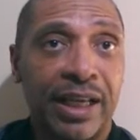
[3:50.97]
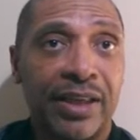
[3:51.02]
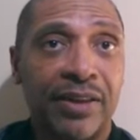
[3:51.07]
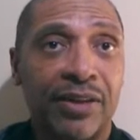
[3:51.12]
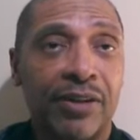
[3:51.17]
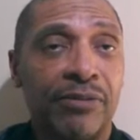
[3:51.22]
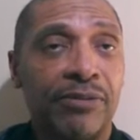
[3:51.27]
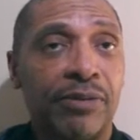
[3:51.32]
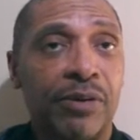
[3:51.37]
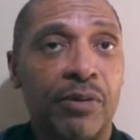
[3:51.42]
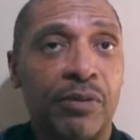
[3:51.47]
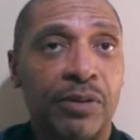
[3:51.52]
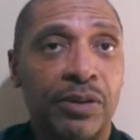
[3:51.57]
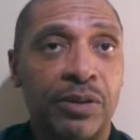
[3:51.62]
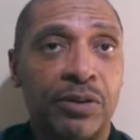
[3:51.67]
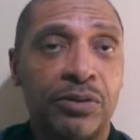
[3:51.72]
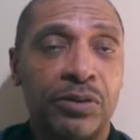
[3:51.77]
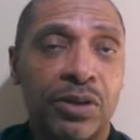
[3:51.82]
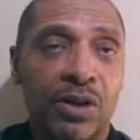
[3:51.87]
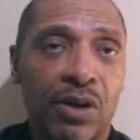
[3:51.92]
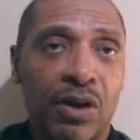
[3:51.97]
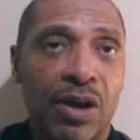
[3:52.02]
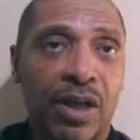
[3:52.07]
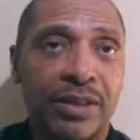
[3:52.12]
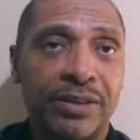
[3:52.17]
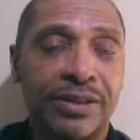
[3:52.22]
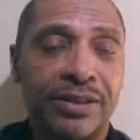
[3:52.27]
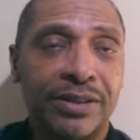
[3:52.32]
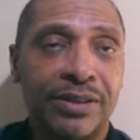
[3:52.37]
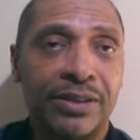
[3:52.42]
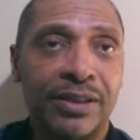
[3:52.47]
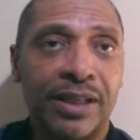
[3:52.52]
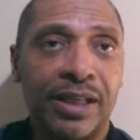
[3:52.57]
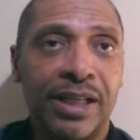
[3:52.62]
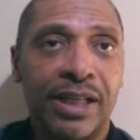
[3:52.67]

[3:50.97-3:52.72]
and therefore reduce costs.